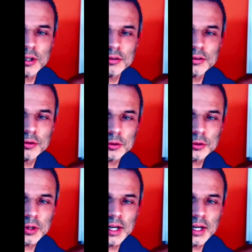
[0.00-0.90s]
driving force
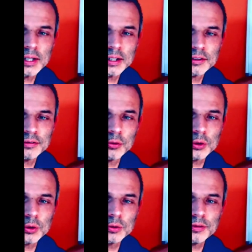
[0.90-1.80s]
by adding a
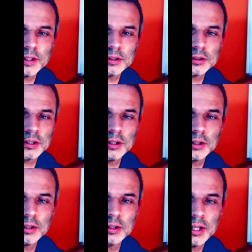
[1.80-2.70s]
field
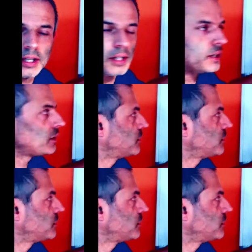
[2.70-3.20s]
here,